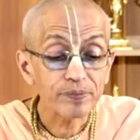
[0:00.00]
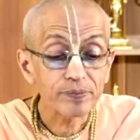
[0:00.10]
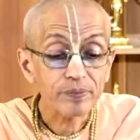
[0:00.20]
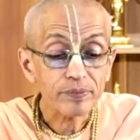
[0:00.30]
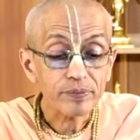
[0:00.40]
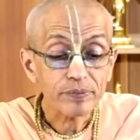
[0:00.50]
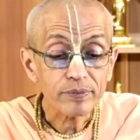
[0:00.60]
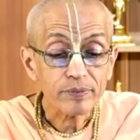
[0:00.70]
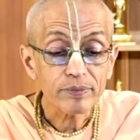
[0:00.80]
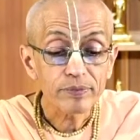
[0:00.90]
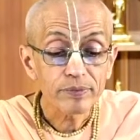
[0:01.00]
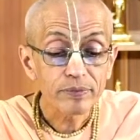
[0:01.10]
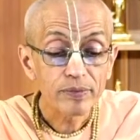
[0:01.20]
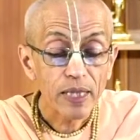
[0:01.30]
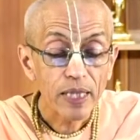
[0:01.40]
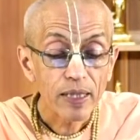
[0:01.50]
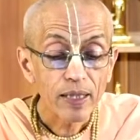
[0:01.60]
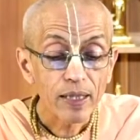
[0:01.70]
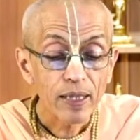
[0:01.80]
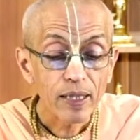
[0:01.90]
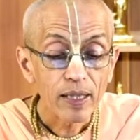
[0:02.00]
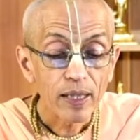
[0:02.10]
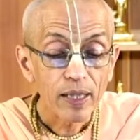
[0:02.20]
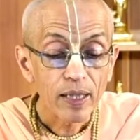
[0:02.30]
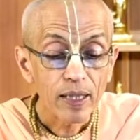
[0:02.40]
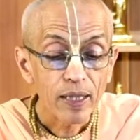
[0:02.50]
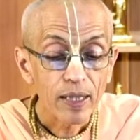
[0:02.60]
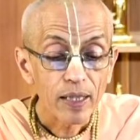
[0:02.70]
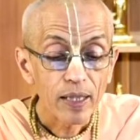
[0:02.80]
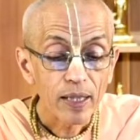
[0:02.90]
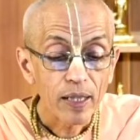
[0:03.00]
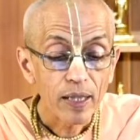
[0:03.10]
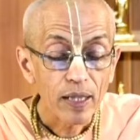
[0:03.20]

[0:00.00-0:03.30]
Nothing is said.